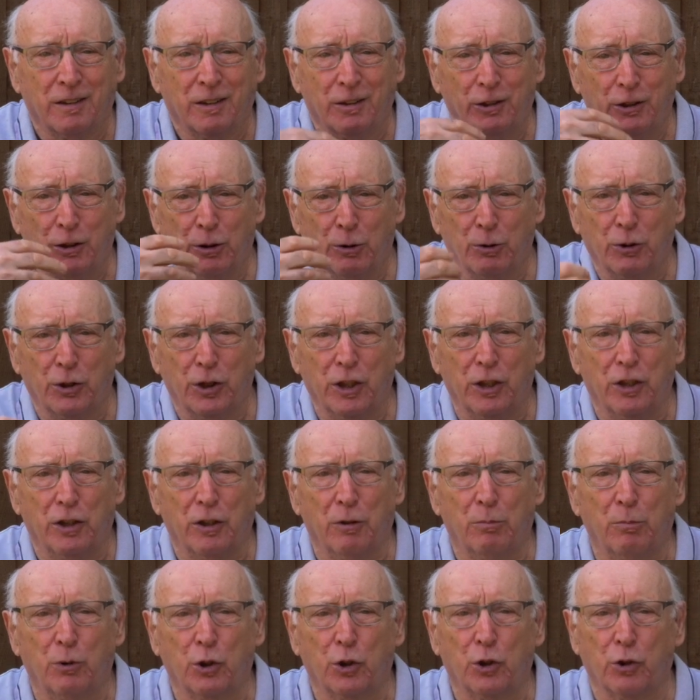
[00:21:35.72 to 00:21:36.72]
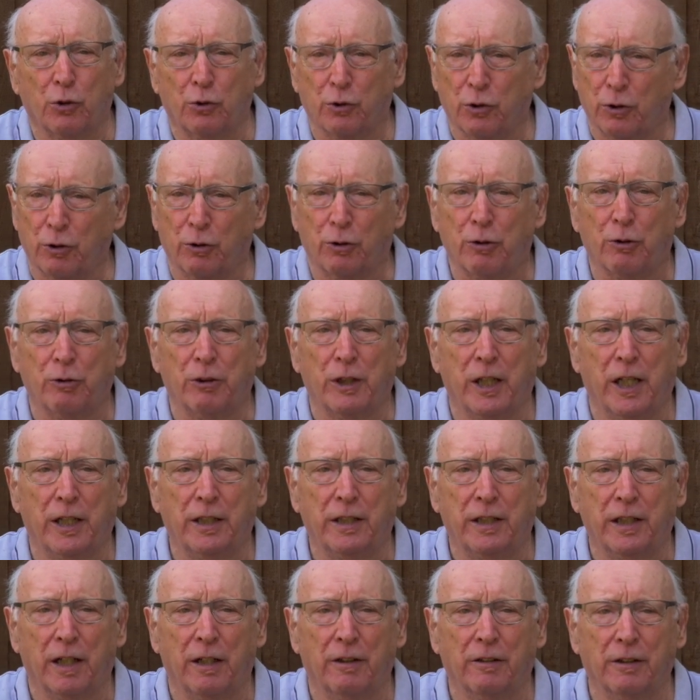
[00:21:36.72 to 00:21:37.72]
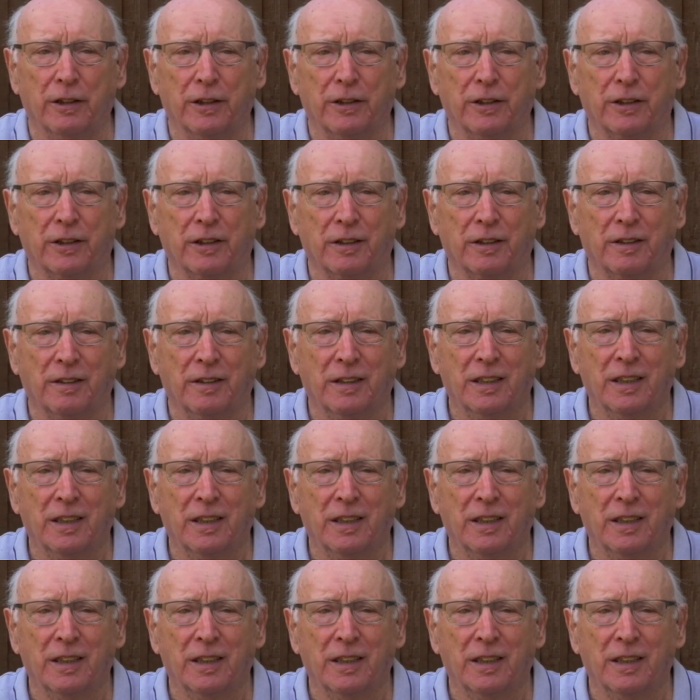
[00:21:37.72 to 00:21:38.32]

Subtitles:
Using your muscles will create errors.